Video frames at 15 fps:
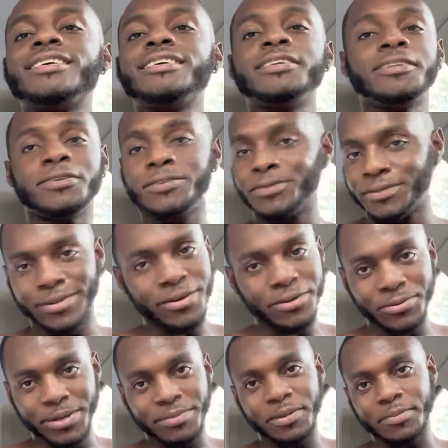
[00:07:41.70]
you don't
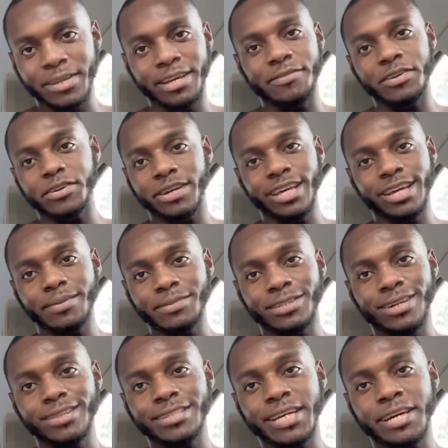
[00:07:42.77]
want to be playing video games
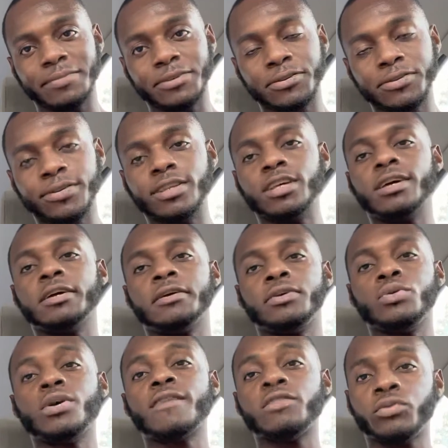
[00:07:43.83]
all the time, dude.
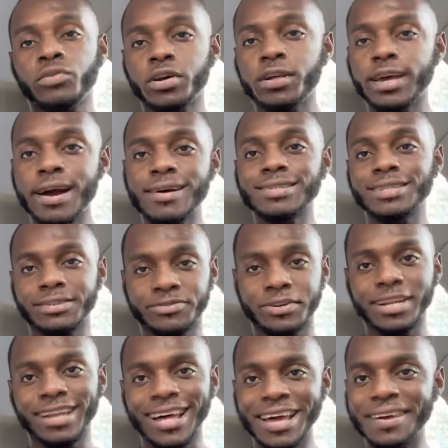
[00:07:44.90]
You have a real character in
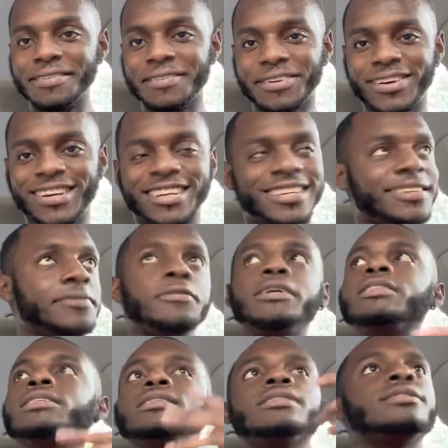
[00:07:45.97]
real life,
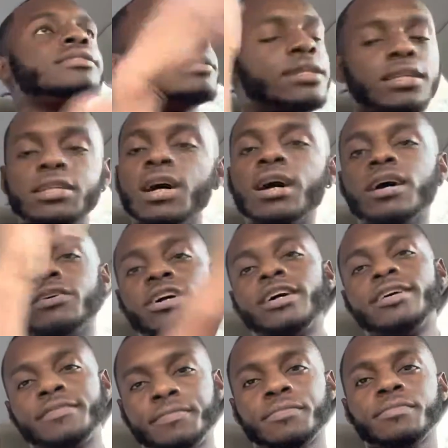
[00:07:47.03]
which is duh,
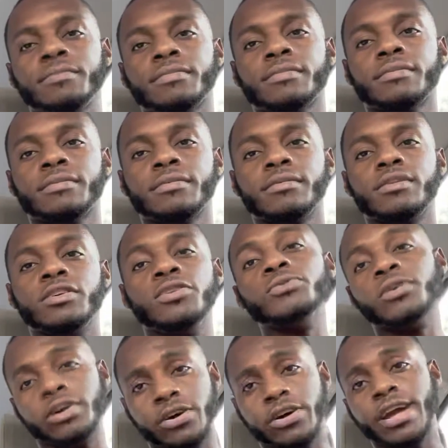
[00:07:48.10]
right? You
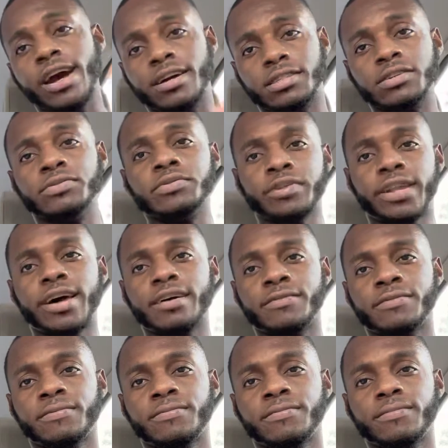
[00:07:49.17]
are your character in real life.
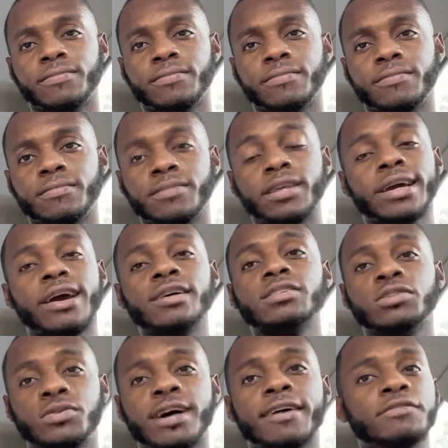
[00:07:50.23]
The character
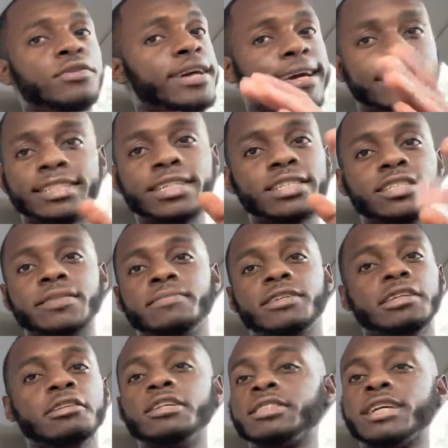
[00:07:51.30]
you have, you can't change it.
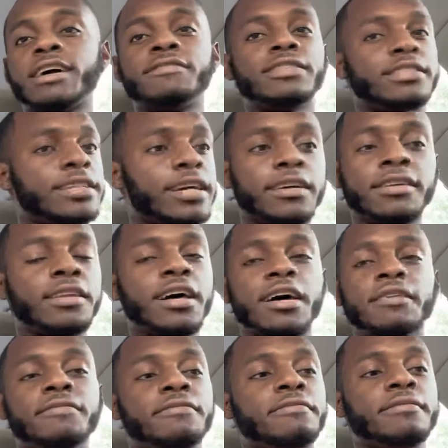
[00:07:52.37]
He doesn't have a second
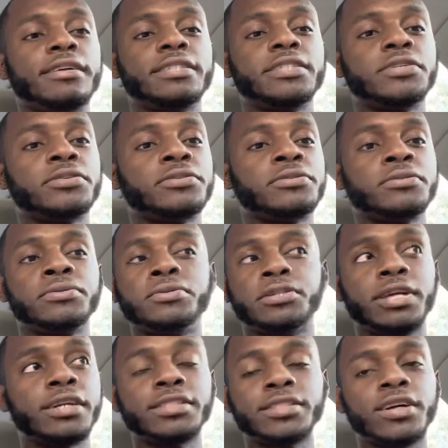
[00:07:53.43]
life. It's no
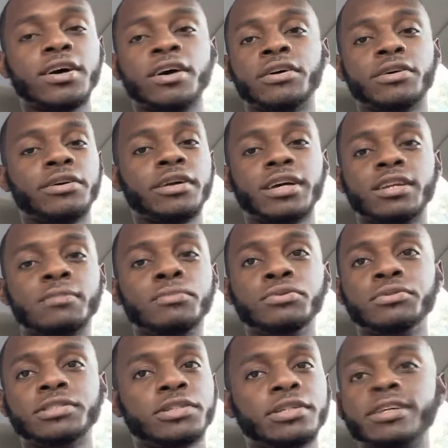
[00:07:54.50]
get a star or get a
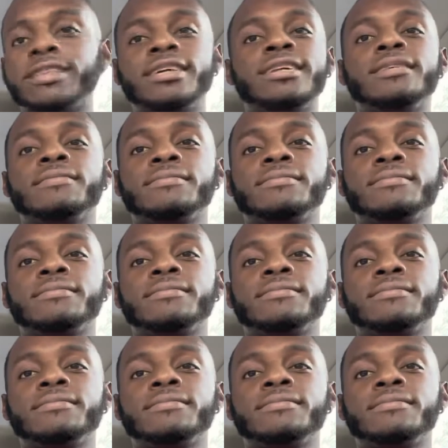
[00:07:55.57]
boost or nothing.